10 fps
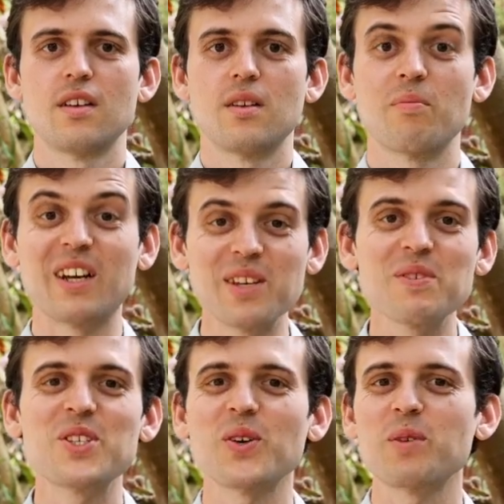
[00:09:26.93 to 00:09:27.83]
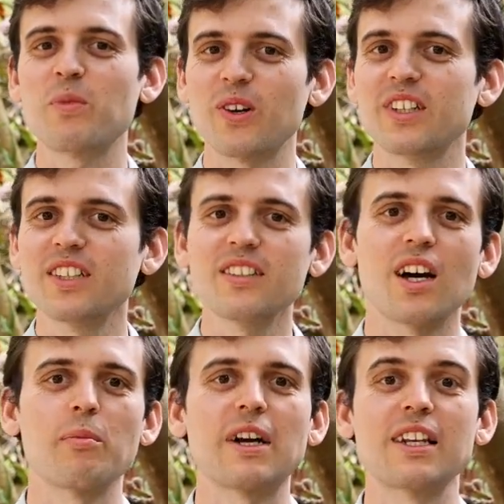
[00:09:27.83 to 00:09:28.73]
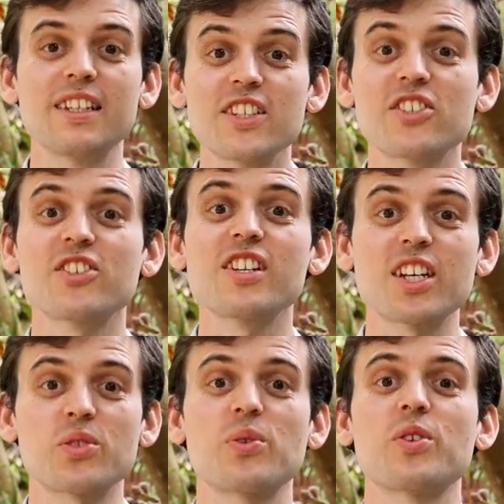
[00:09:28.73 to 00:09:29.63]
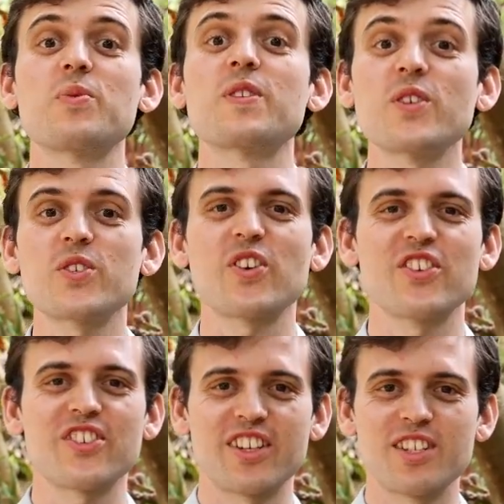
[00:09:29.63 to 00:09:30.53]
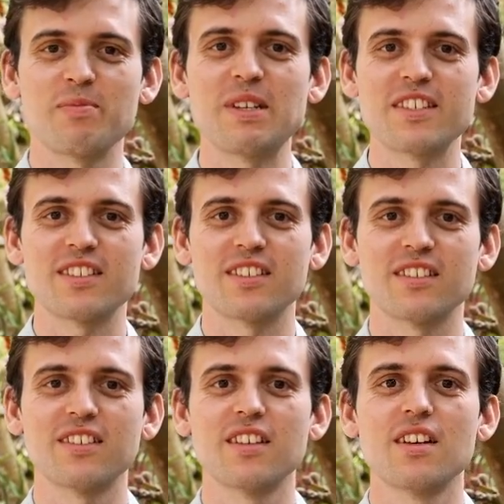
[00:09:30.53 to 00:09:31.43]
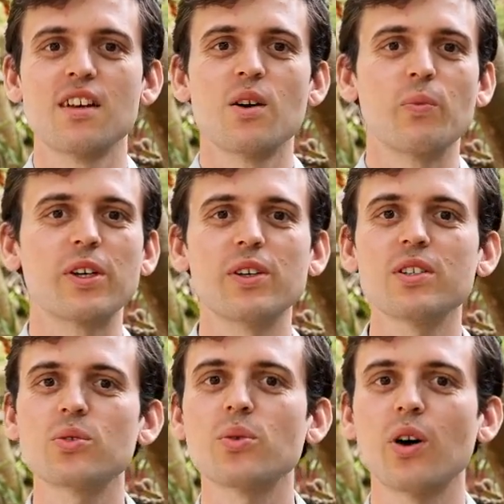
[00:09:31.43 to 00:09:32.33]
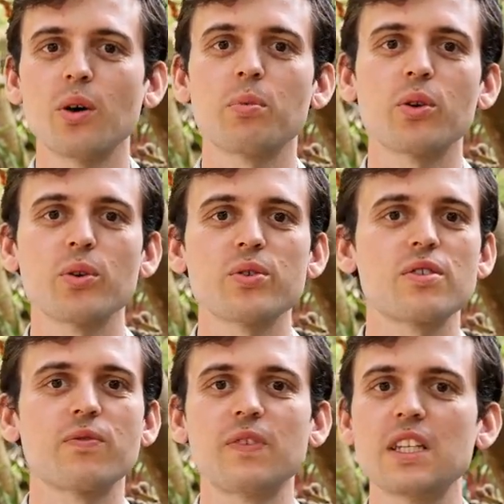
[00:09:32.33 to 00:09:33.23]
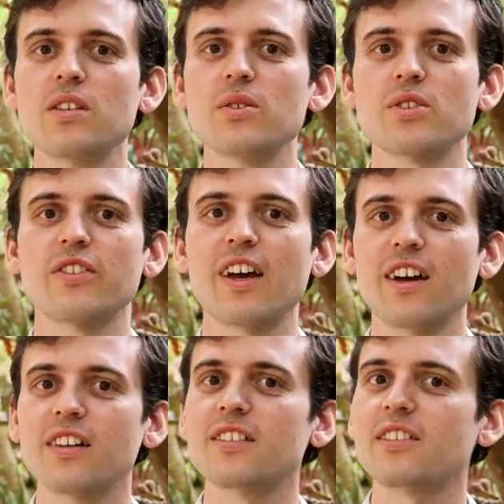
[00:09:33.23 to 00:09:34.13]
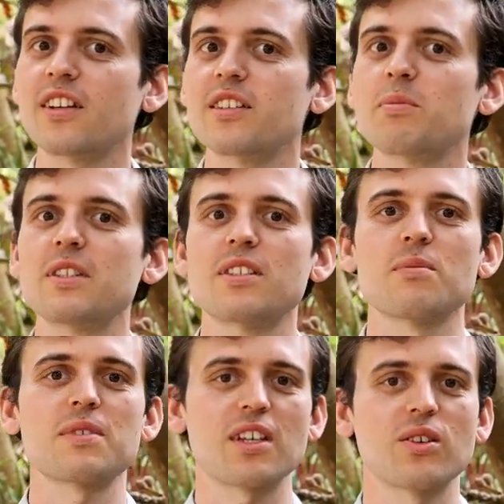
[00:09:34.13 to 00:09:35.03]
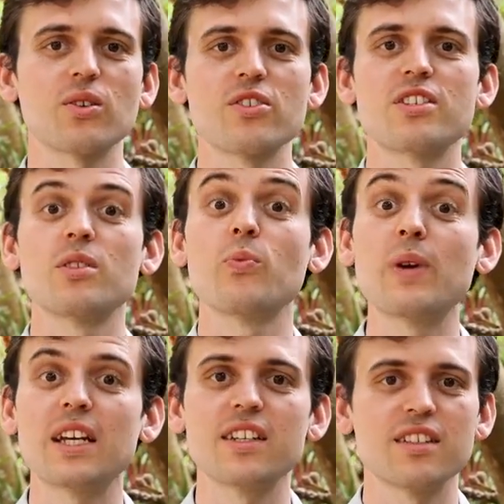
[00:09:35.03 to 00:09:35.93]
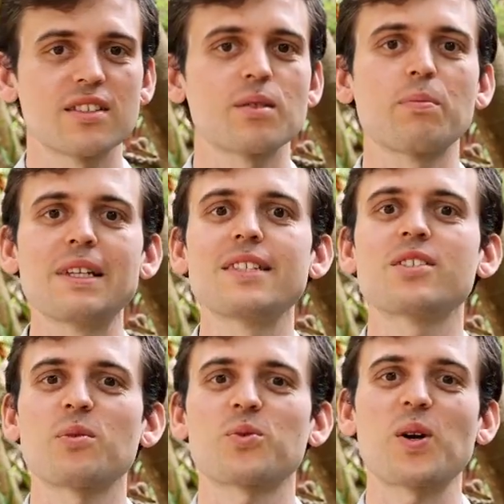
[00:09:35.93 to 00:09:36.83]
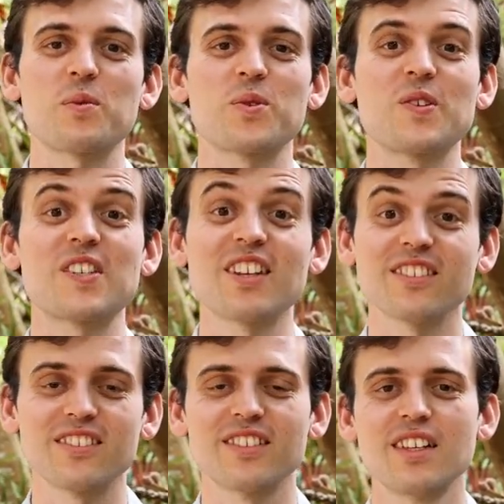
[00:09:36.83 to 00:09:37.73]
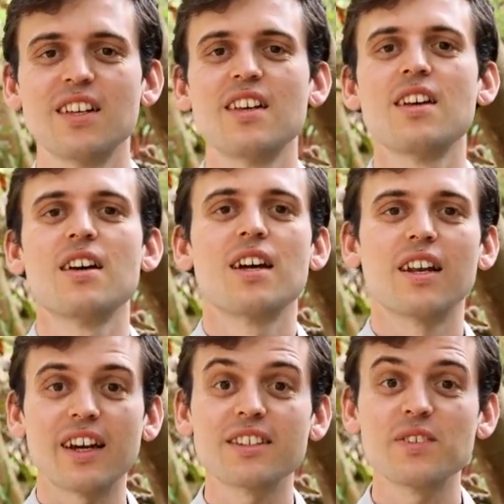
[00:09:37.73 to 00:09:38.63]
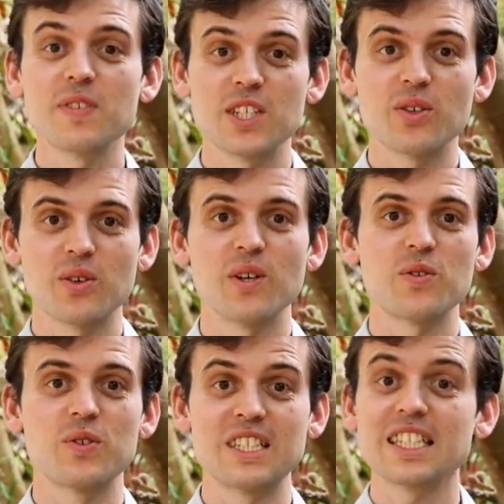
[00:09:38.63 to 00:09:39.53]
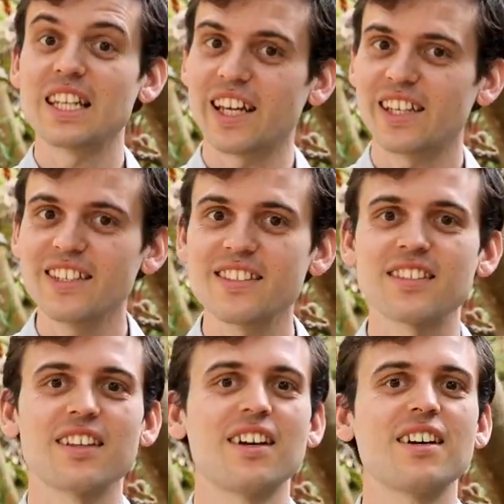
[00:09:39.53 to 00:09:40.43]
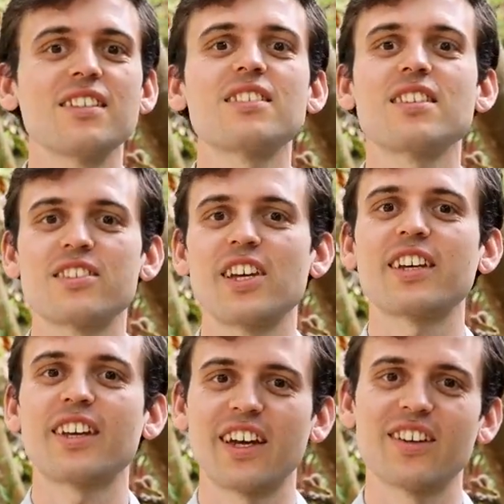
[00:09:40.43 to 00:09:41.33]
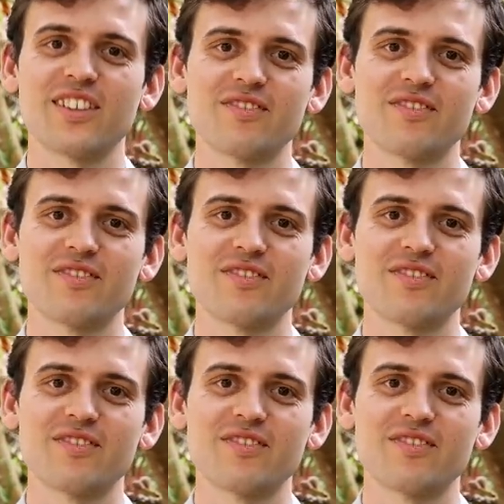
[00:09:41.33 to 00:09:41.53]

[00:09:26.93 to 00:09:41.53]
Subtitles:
My name is Yoann Birling. I'm a clinician, lecturer and researcher in Chinese medicine. We're going to upload videos on health, Chinese medicine and psychology weekly, so please subscribe to the channel. Like this video if you did like it, and take care.